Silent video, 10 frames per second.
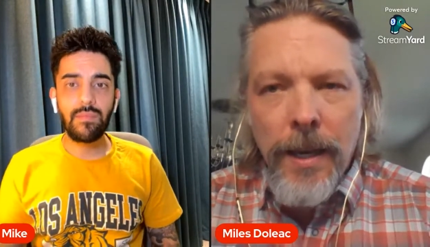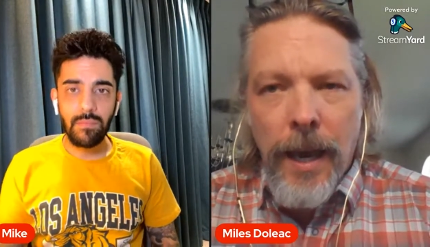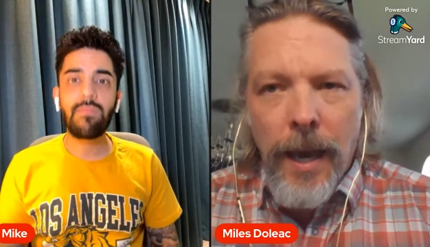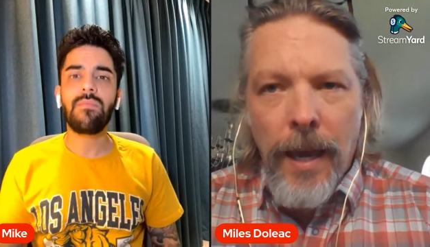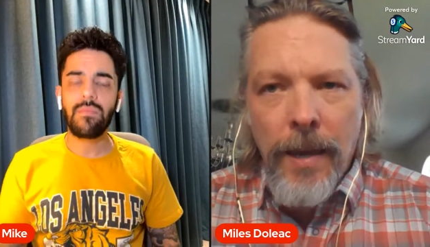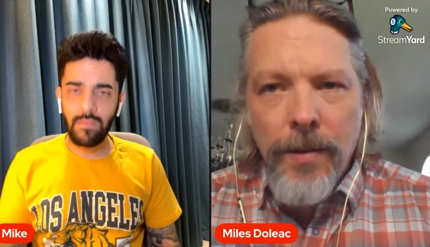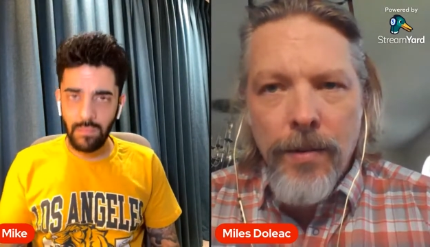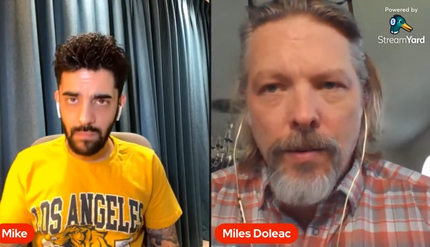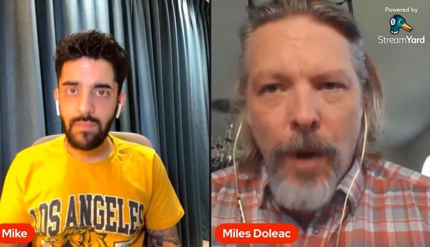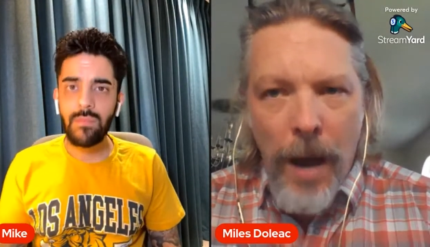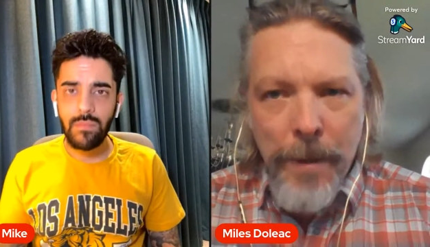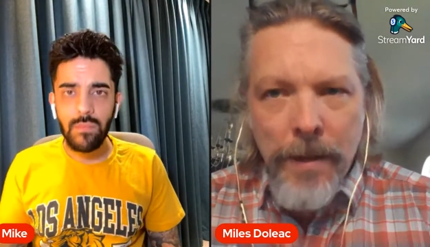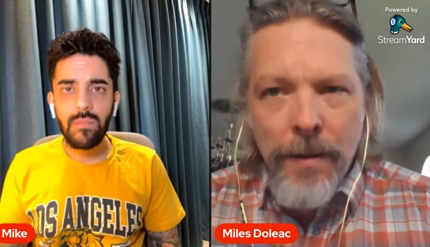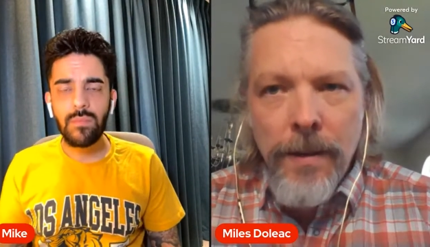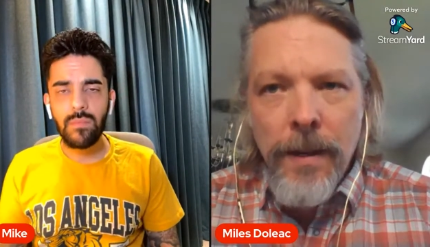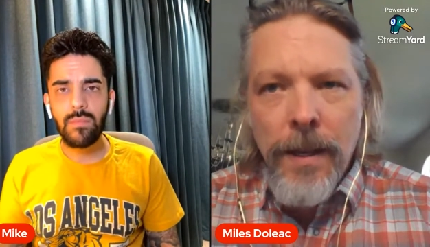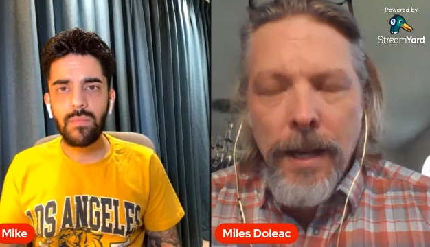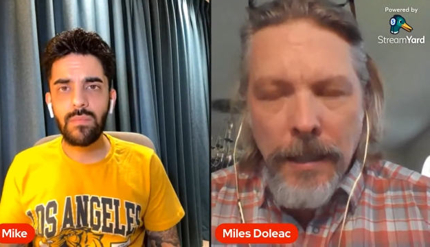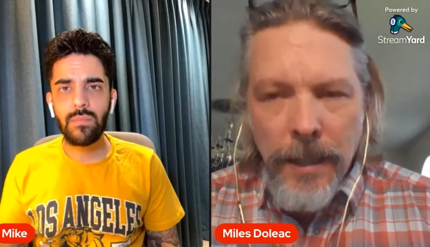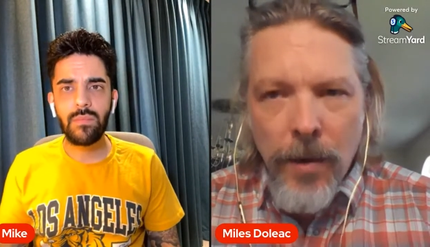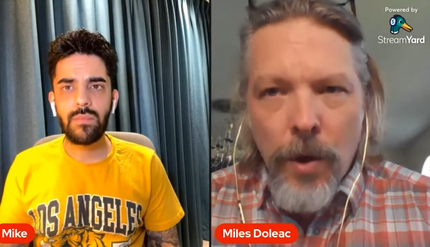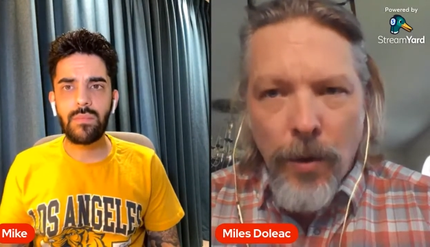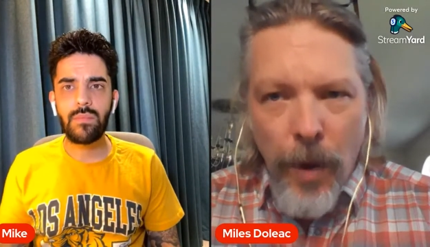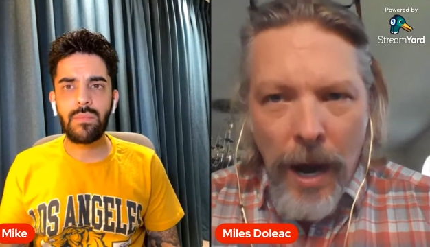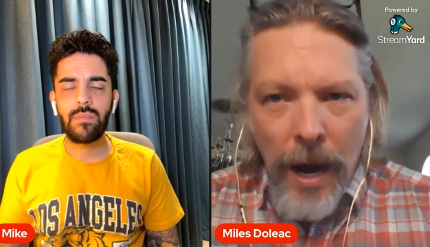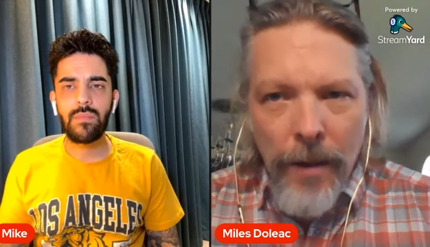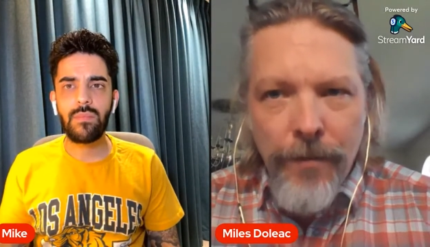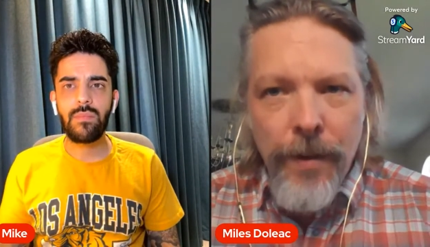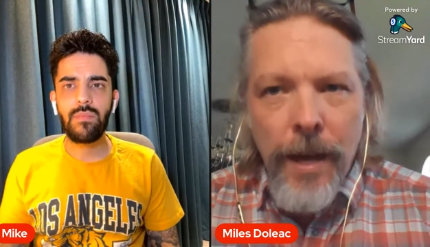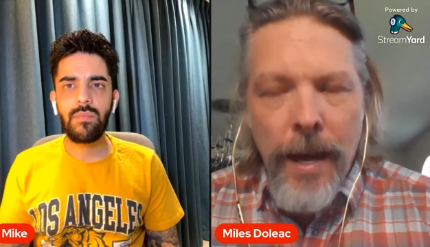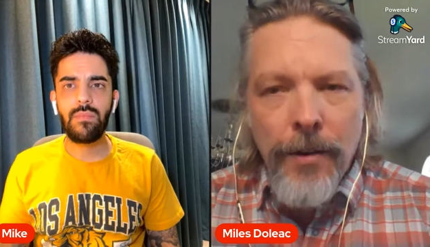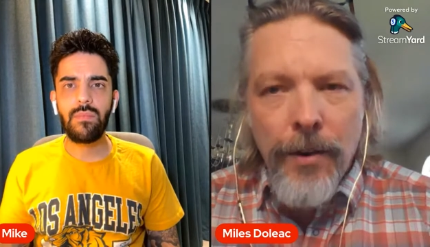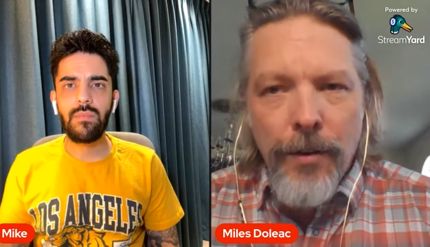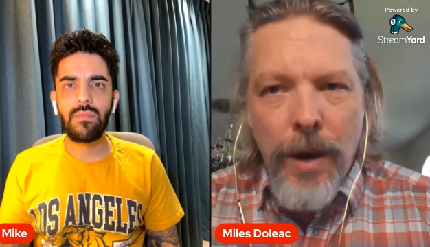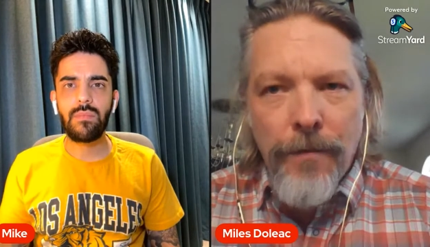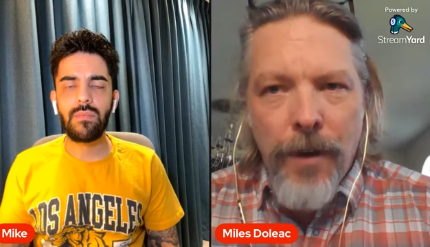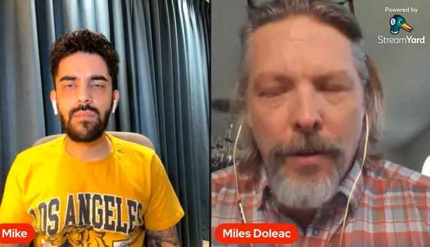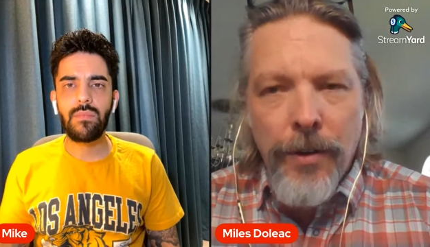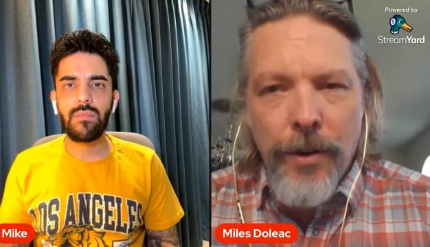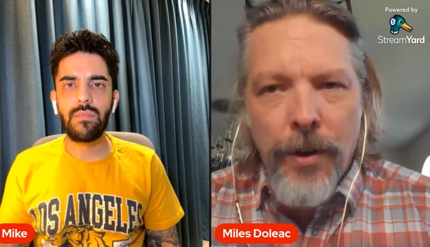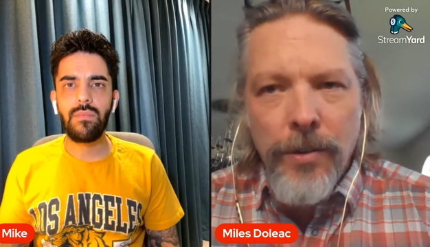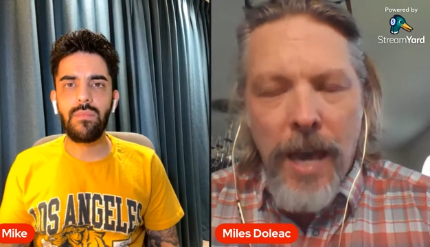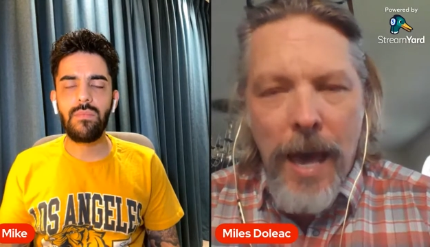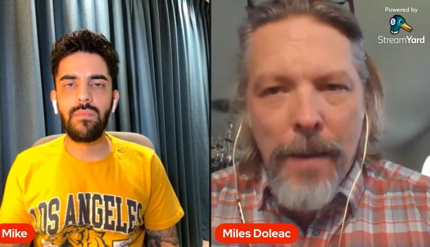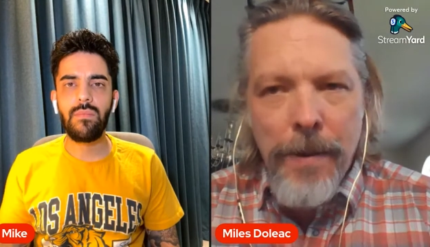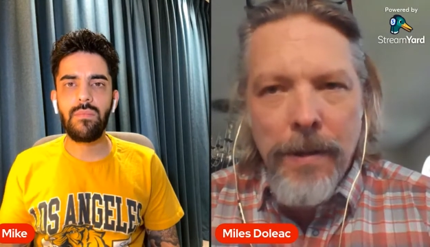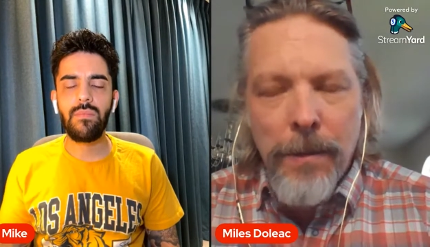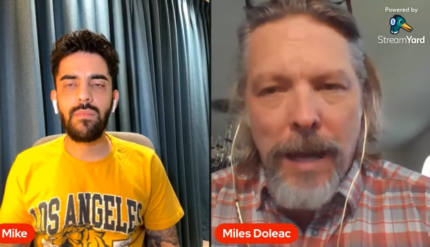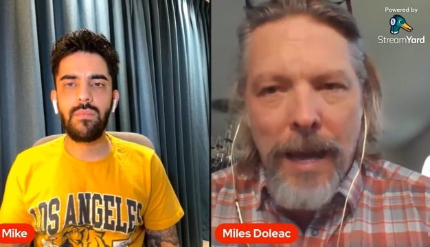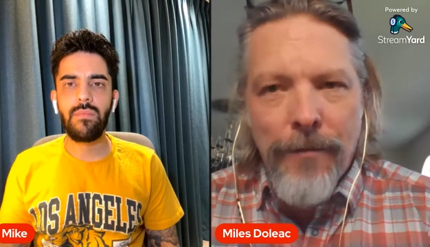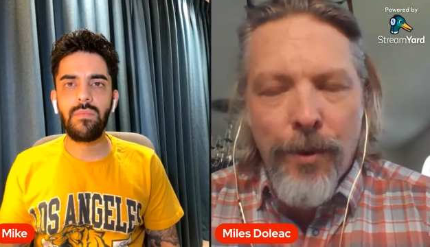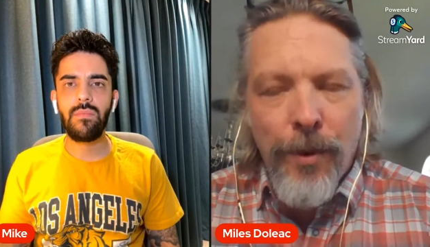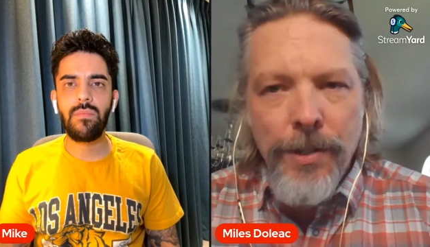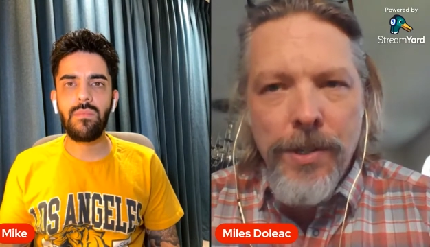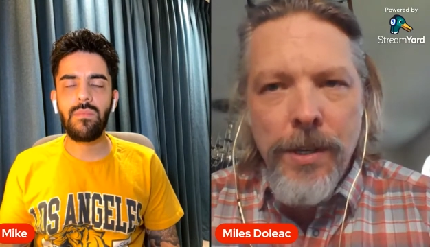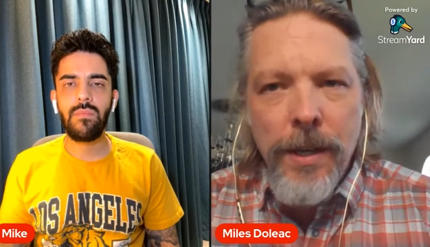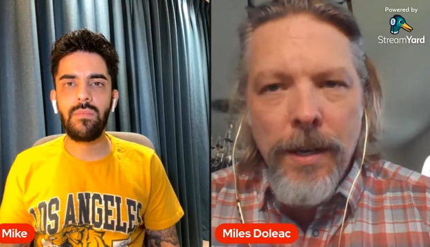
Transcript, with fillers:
Speaker 1: And Robin and Leo arrive at her grandfather Carl's cabin in the Black Forest,